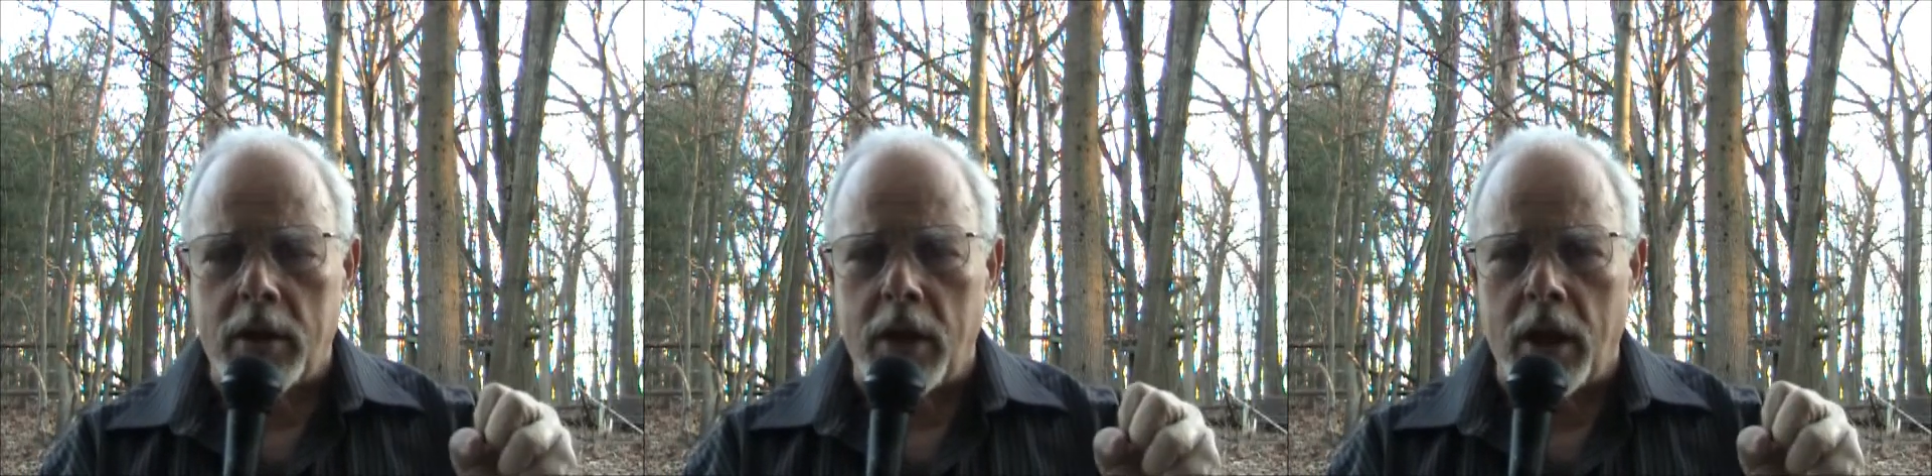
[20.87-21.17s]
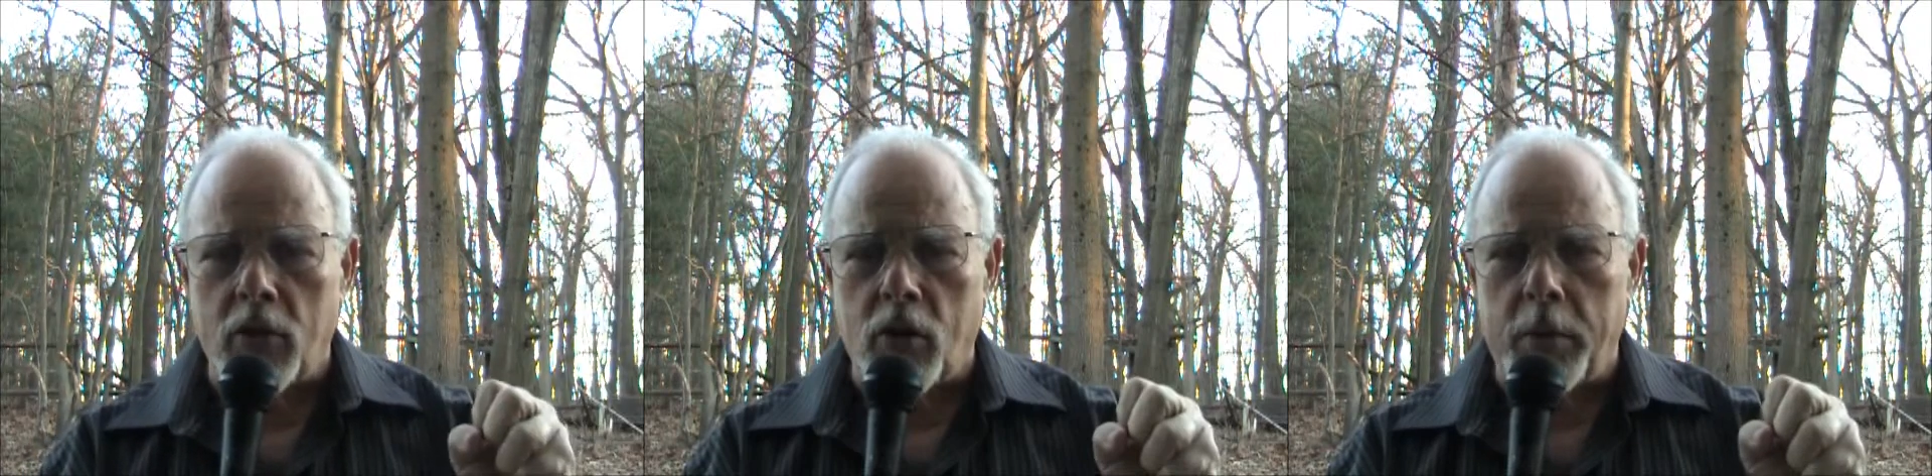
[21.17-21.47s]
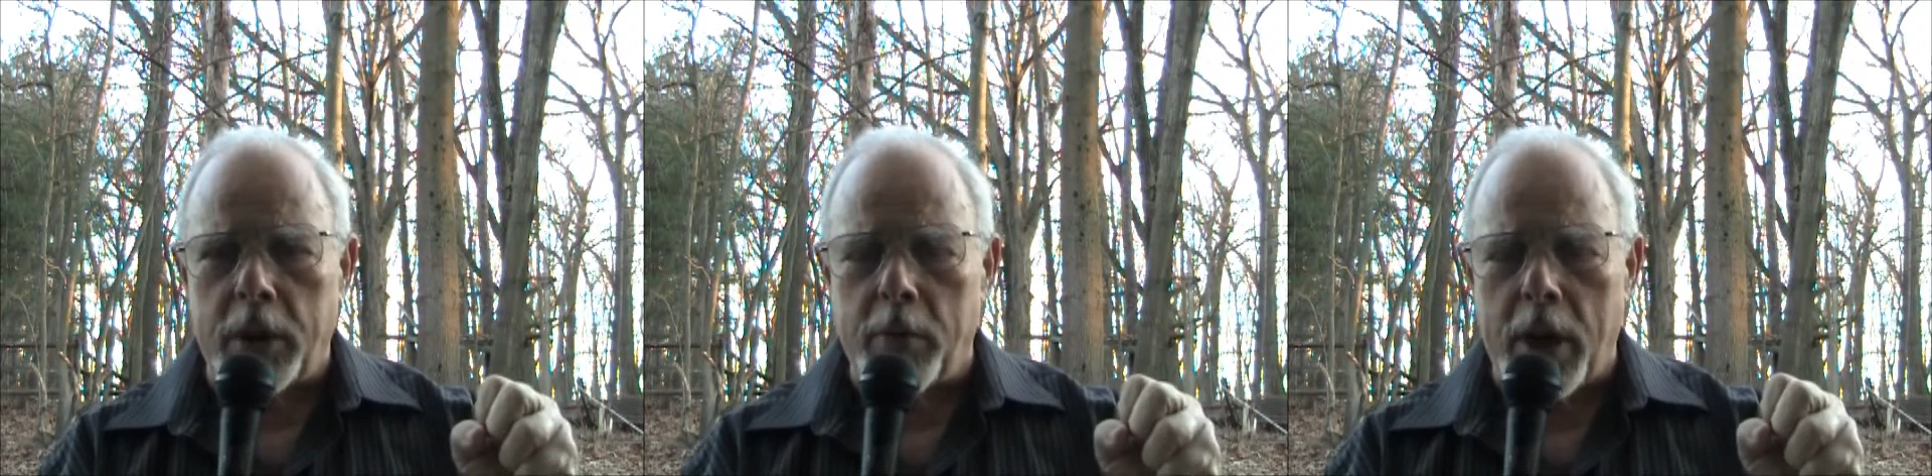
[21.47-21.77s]
the
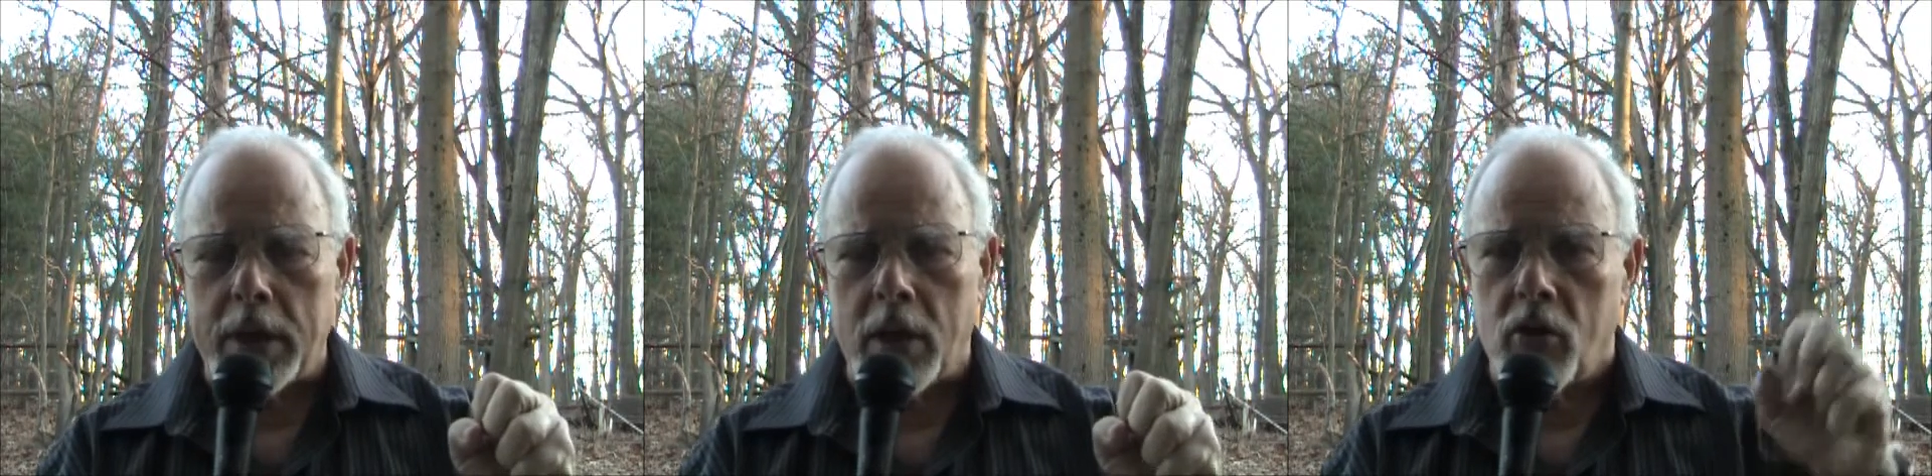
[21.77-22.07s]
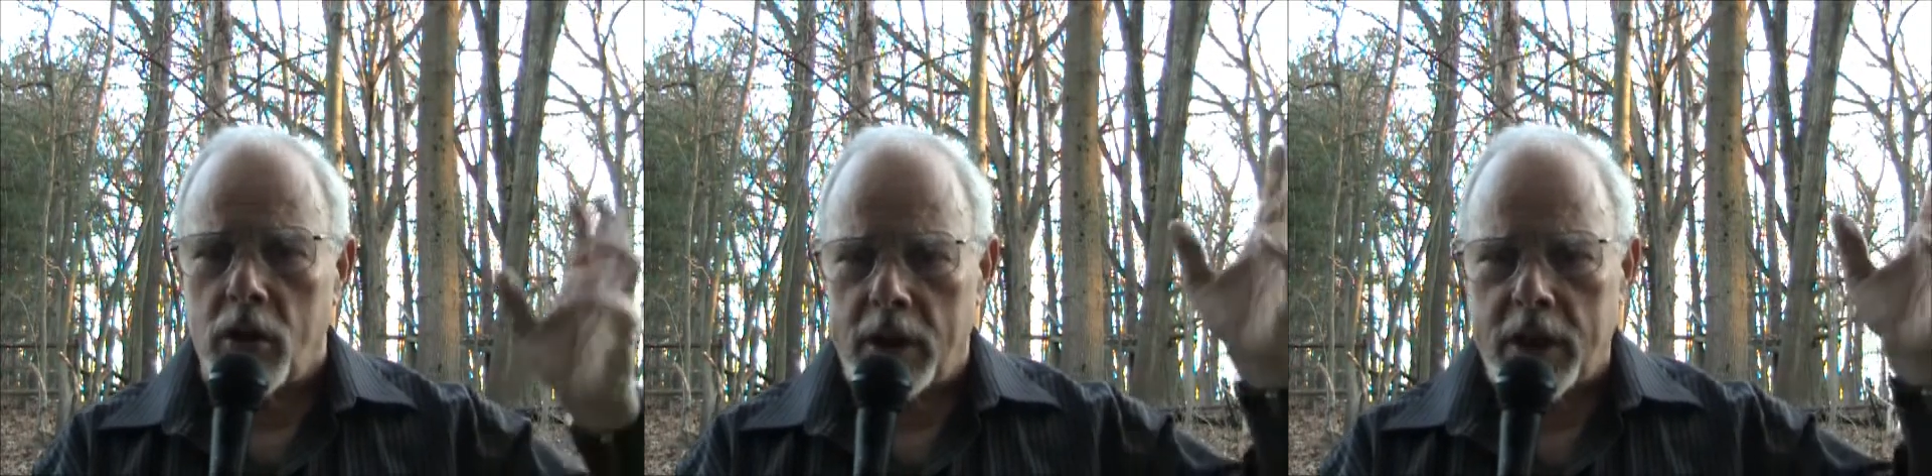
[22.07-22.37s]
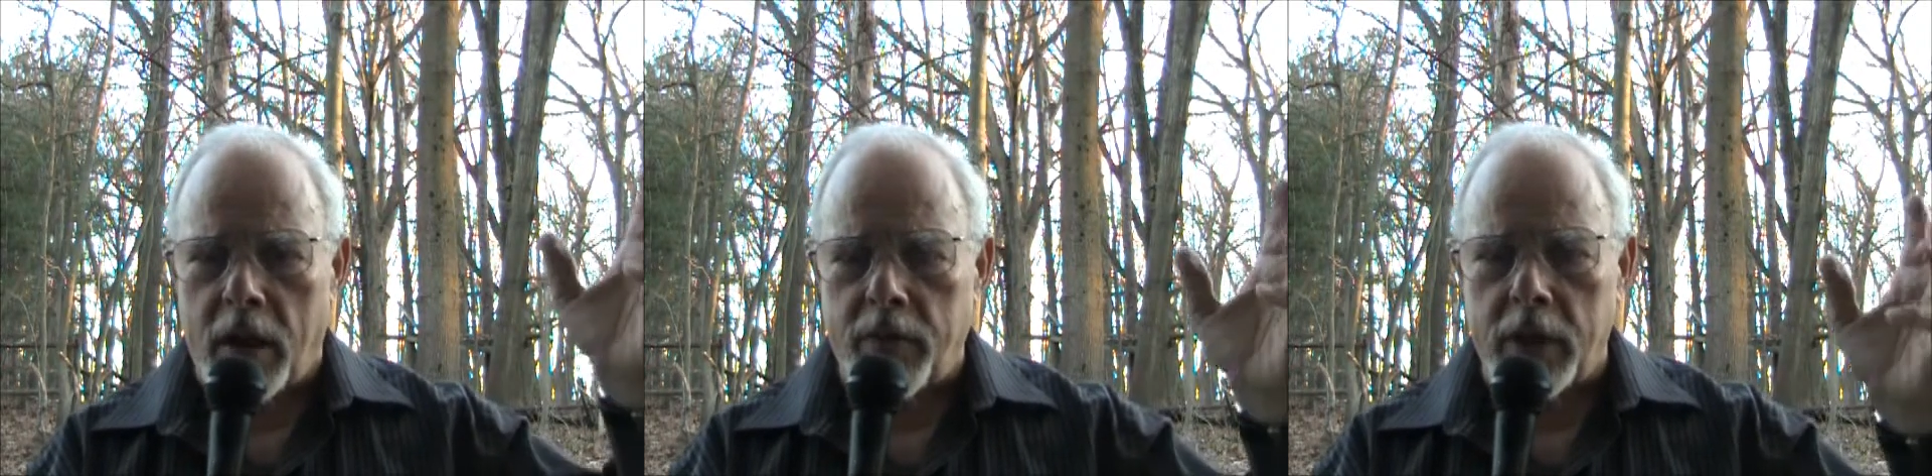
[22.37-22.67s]
encrypted message, the
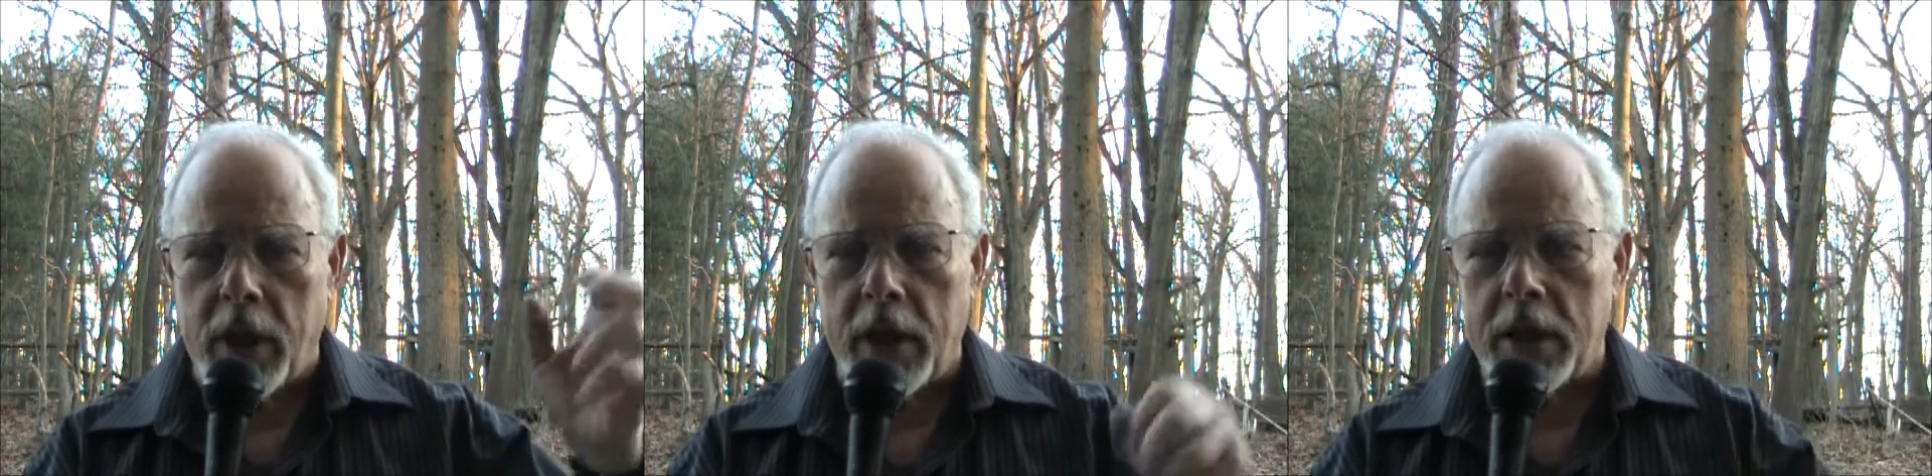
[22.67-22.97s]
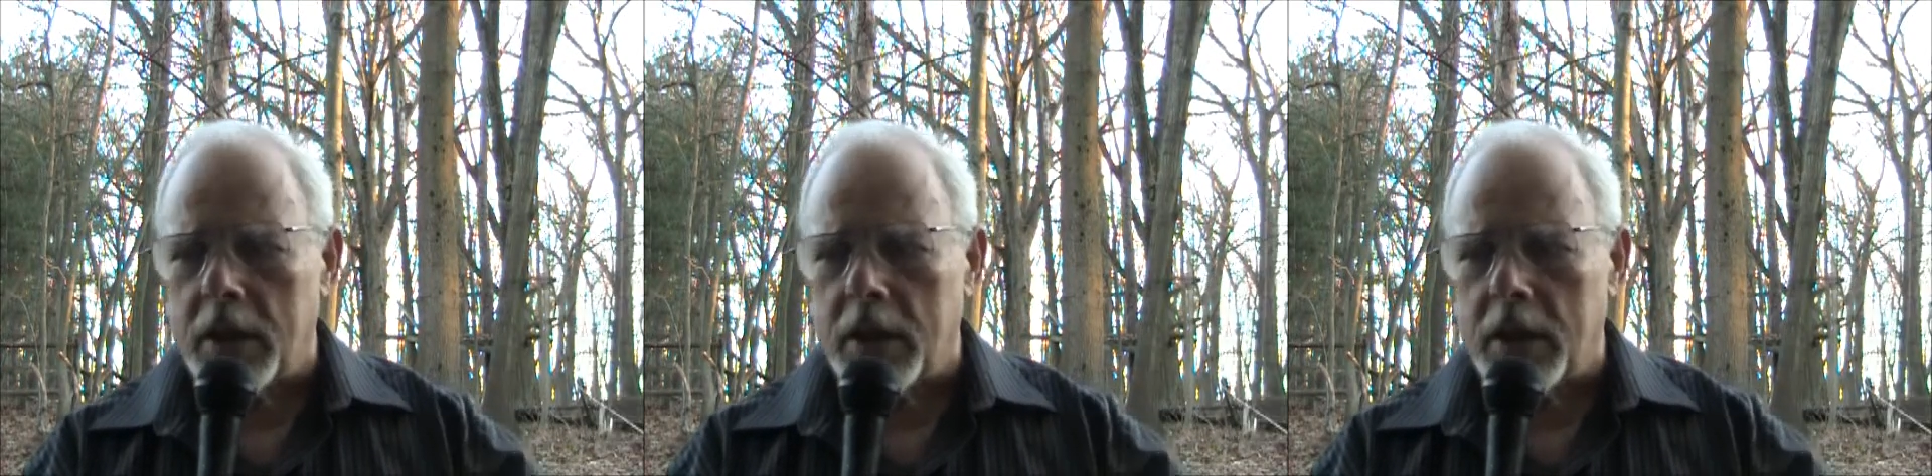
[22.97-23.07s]
ciphertext,